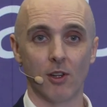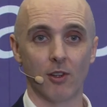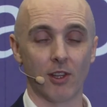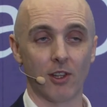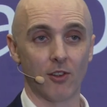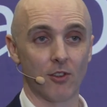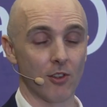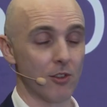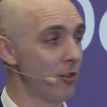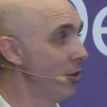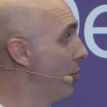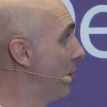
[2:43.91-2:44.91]
things
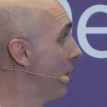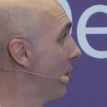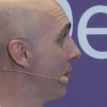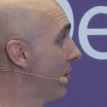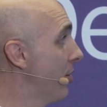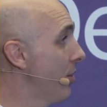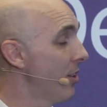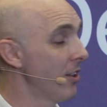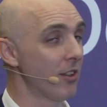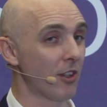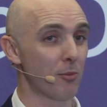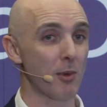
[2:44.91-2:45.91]
that you don't
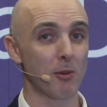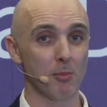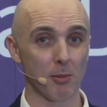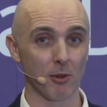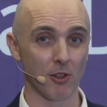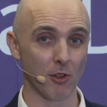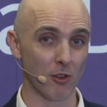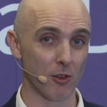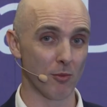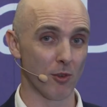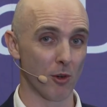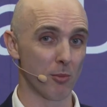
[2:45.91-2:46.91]
didn't expect people to use
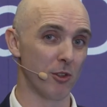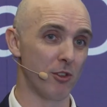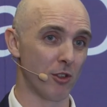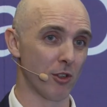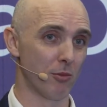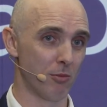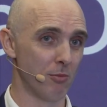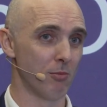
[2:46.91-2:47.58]
them for, but you could